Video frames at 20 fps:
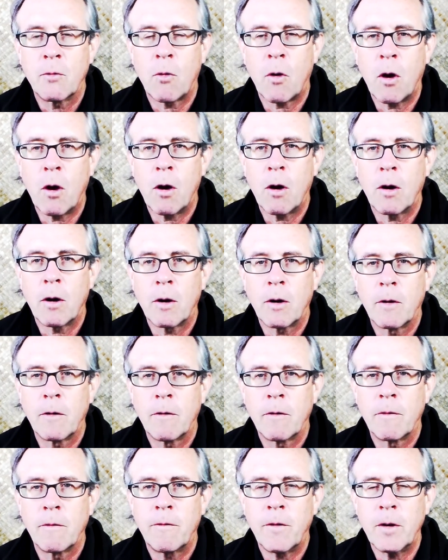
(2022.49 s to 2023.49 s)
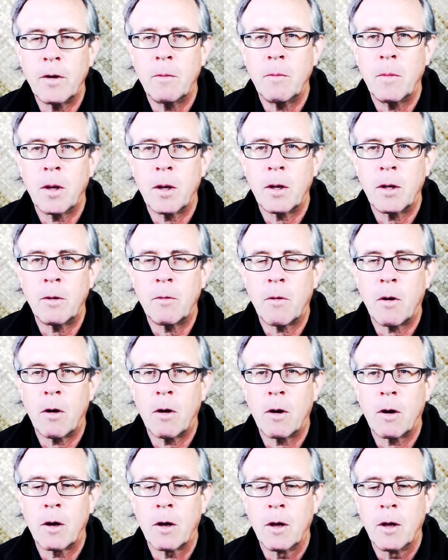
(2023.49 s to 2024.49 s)
wrong, fundamentally
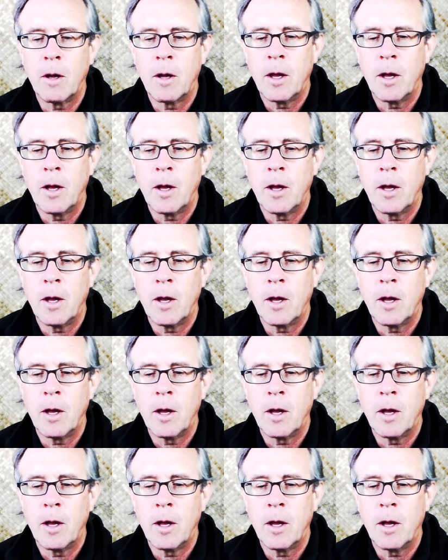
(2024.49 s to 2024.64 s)
wrong.